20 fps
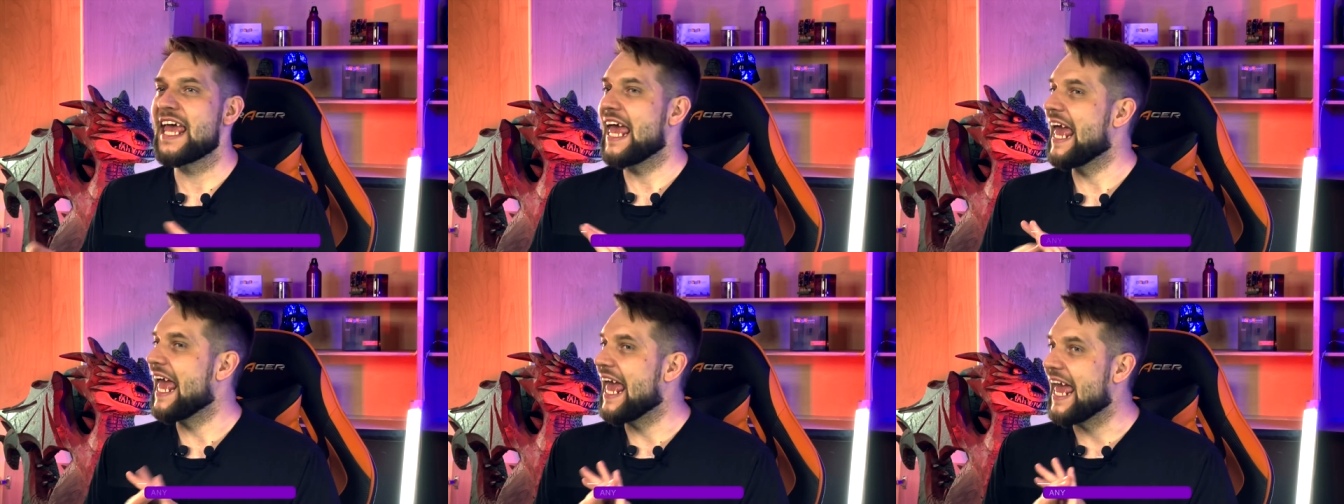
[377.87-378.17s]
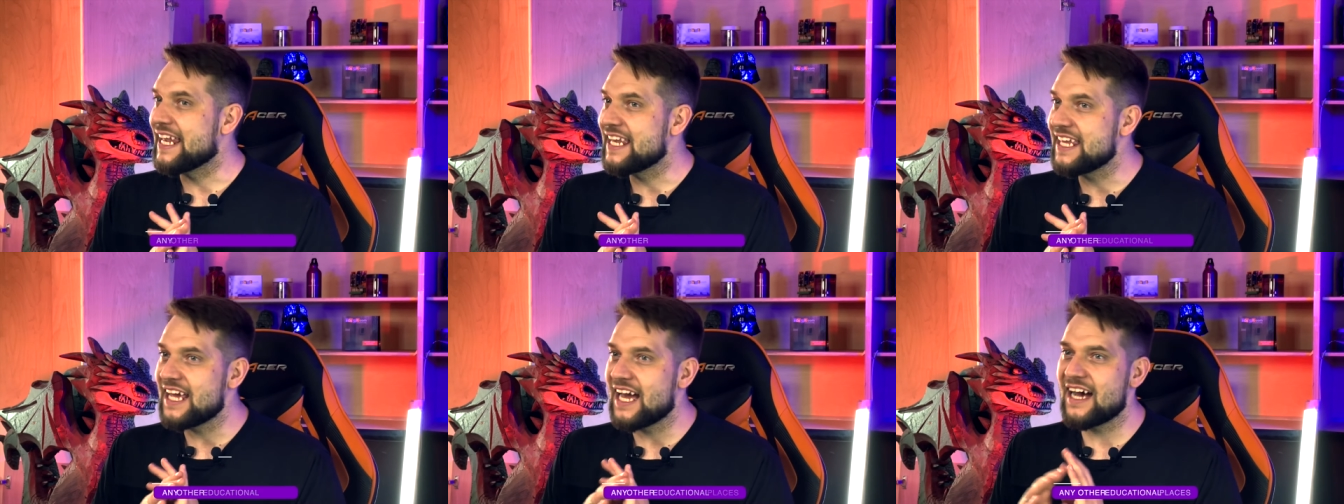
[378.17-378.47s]

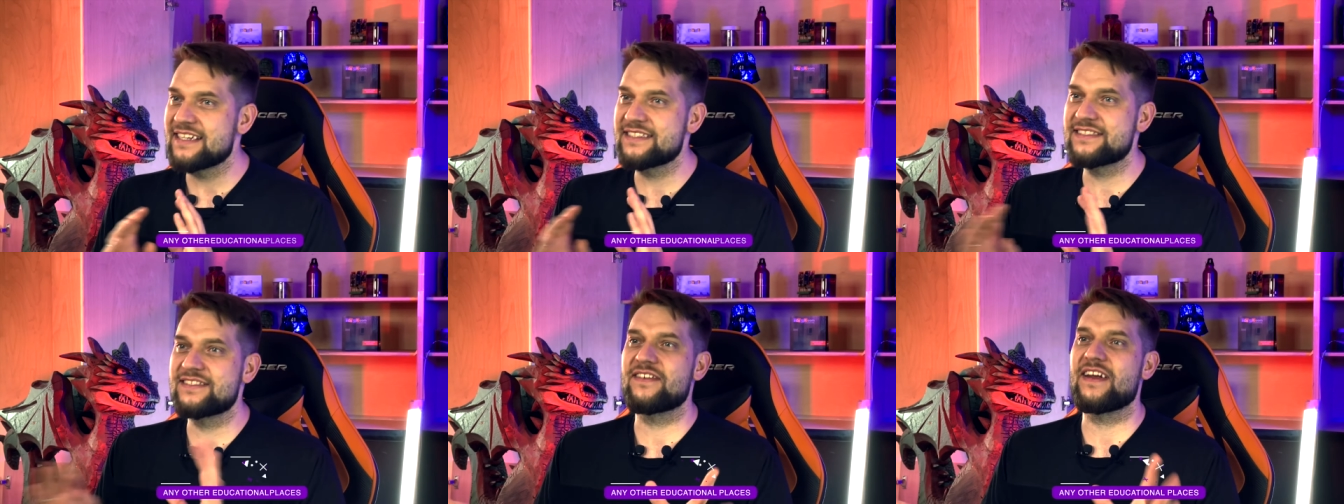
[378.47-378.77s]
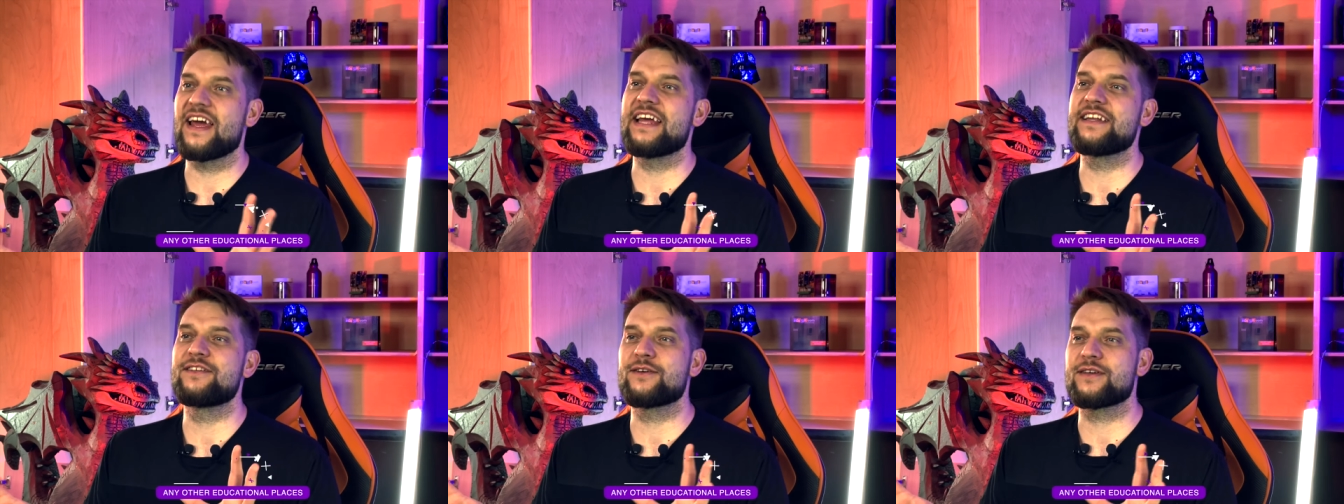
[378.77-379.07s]
any other
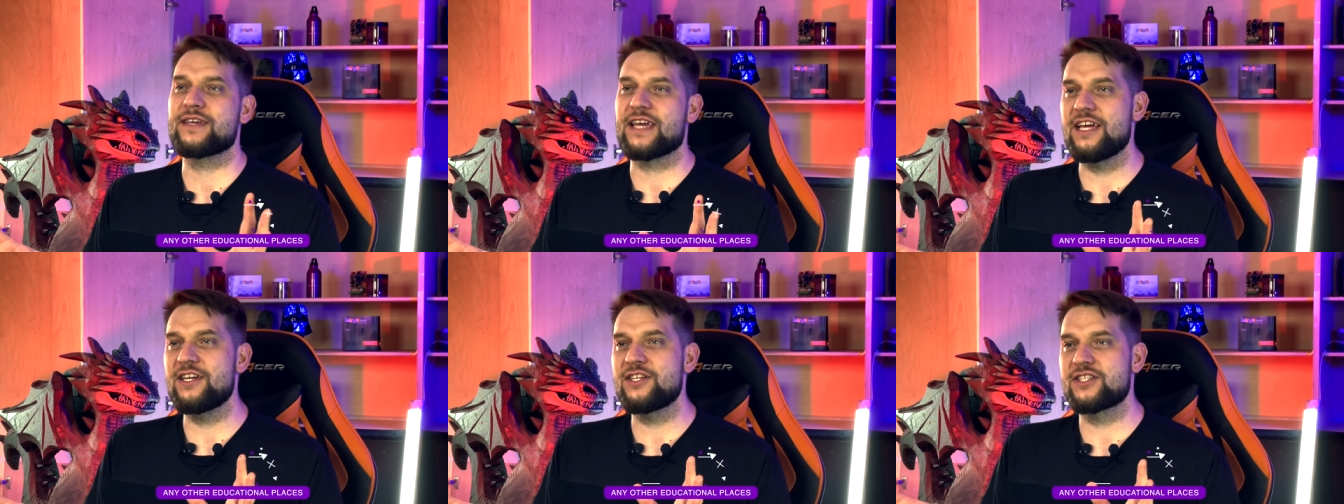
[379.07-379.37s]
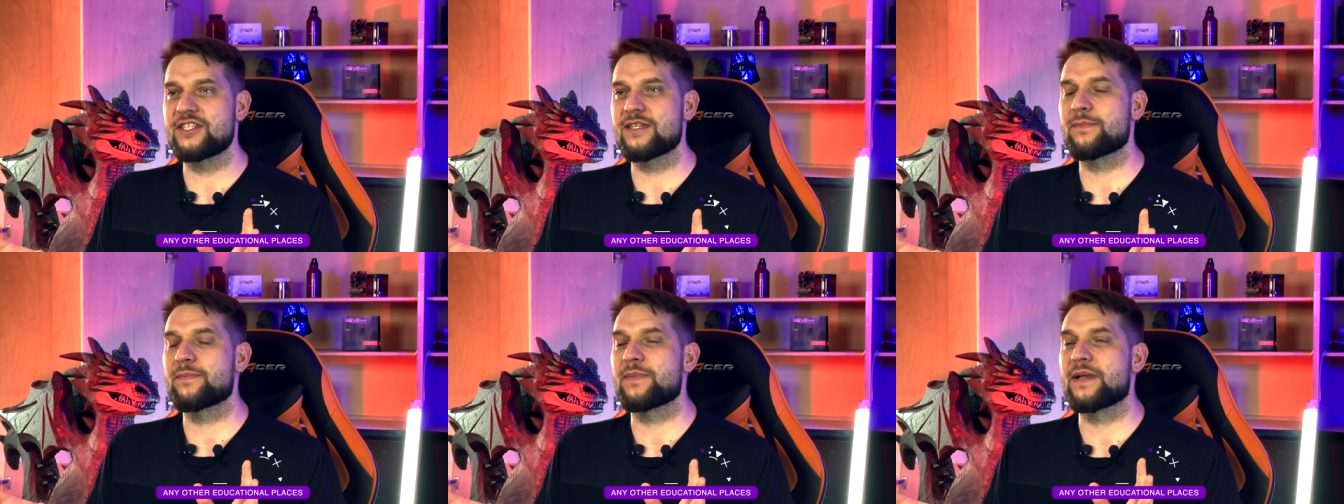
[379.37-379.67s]

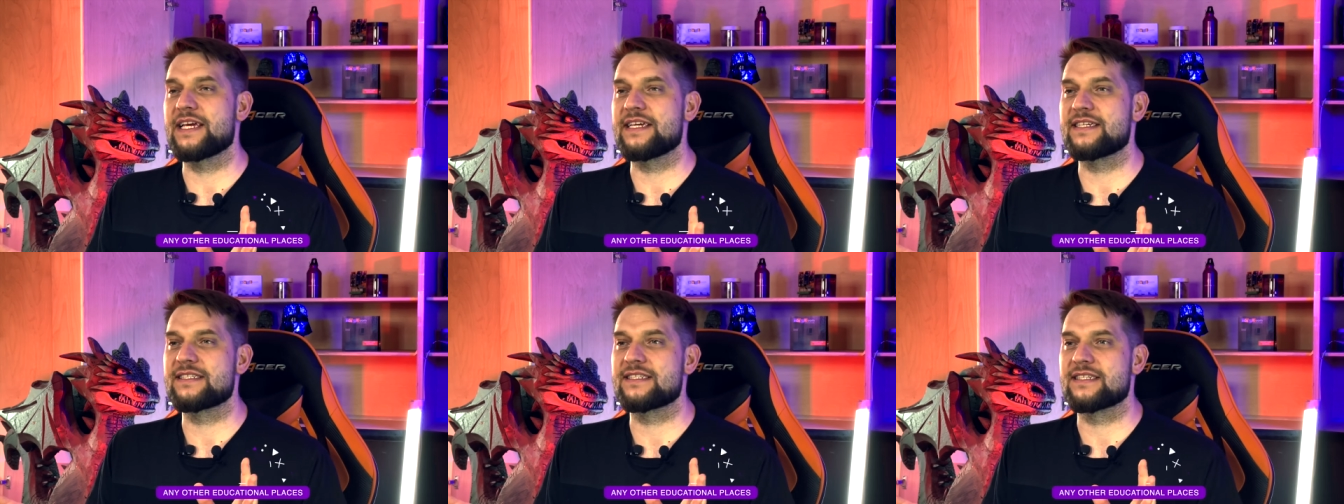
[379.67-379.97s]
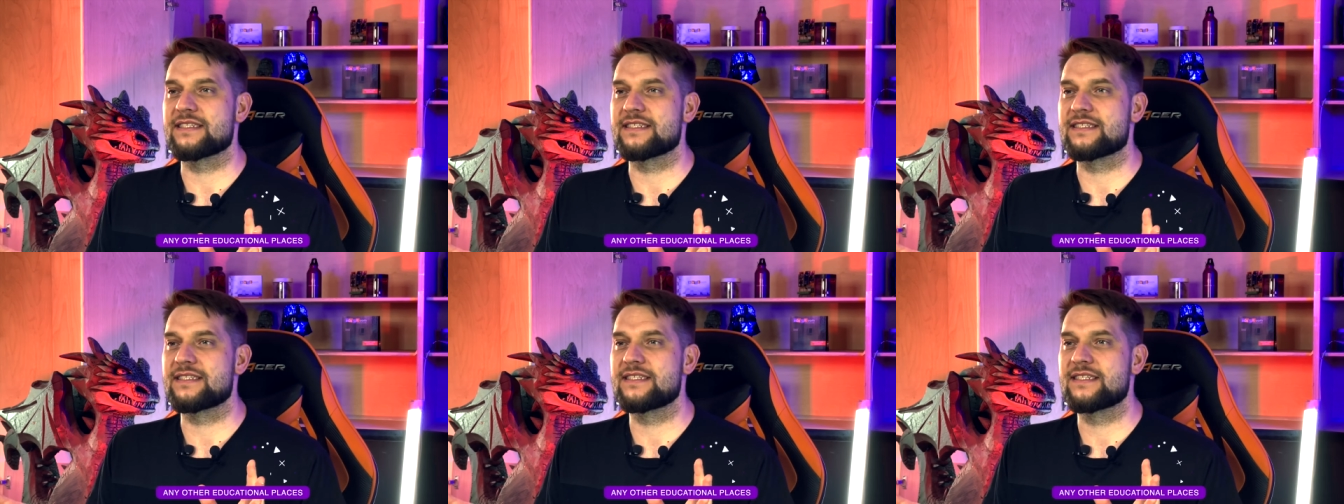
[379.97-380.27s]
educational
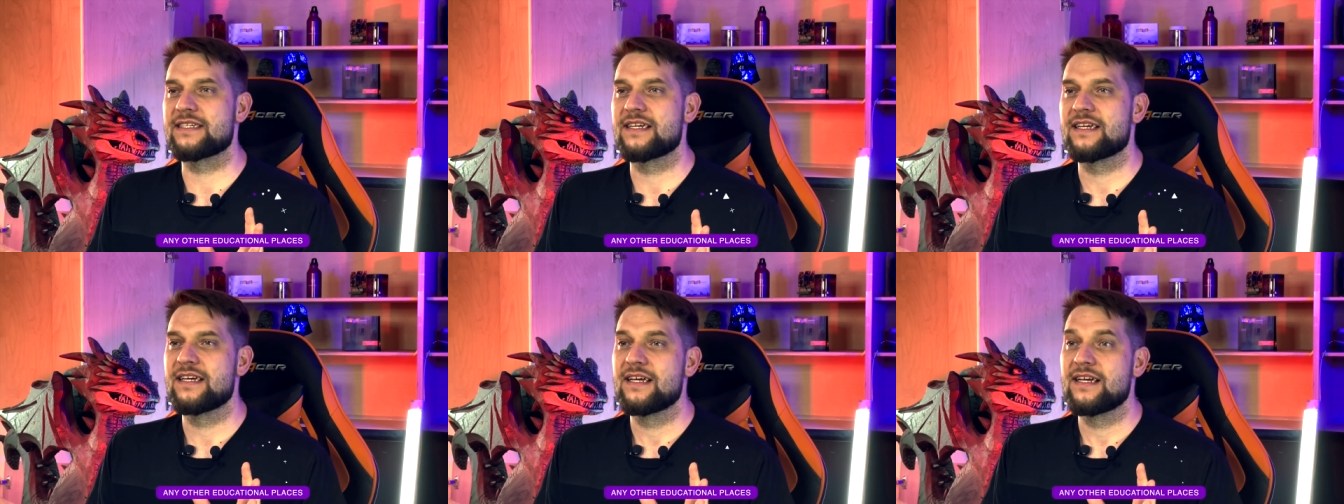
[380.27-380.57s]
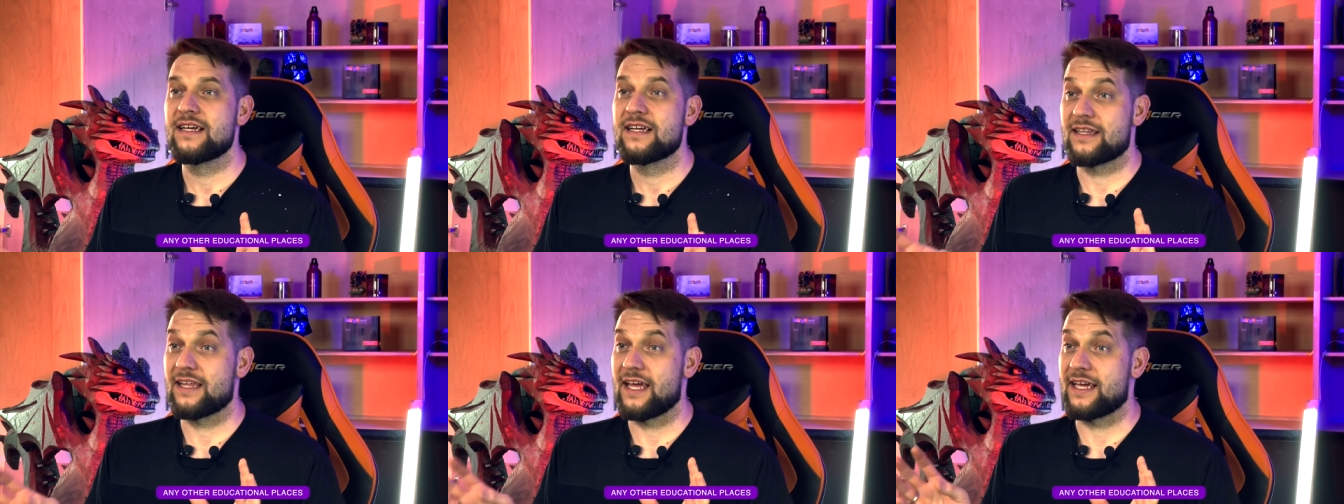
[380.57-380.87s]
places
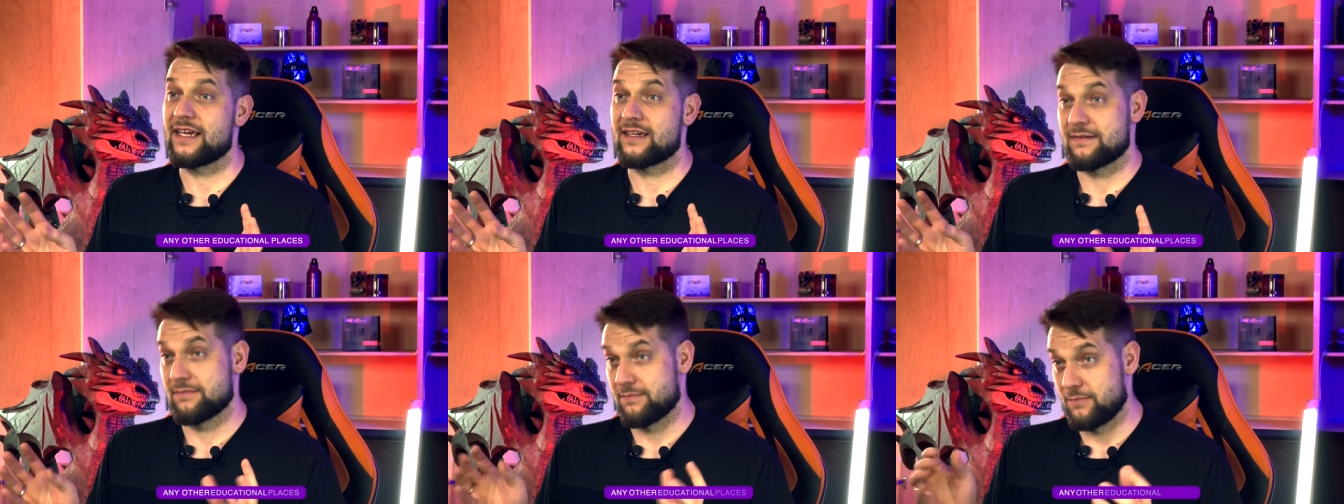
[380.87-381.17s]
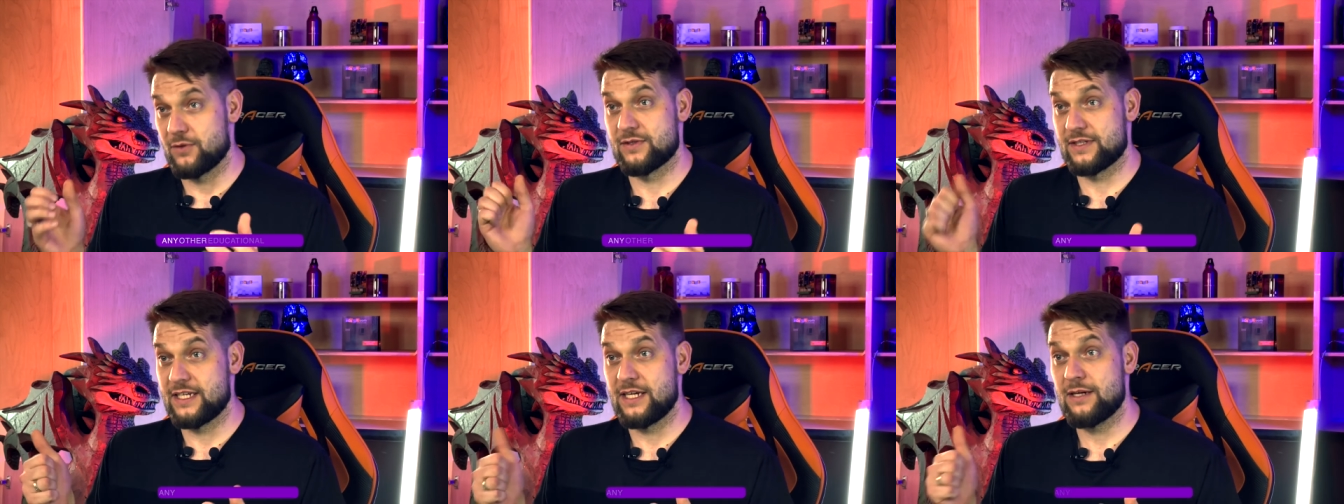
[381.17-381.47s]
like
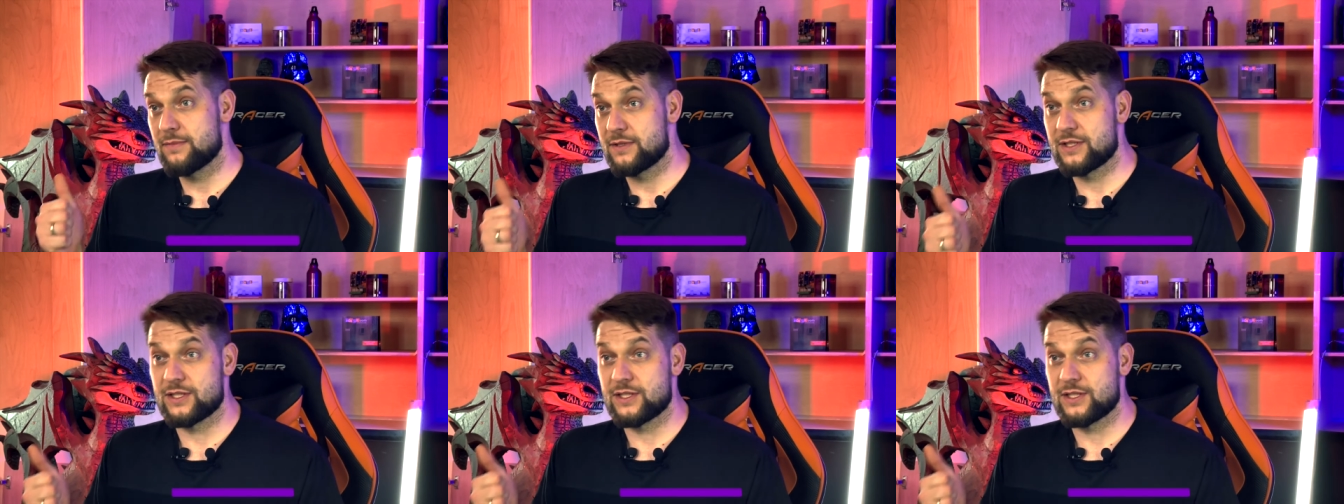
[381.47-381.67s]
museums,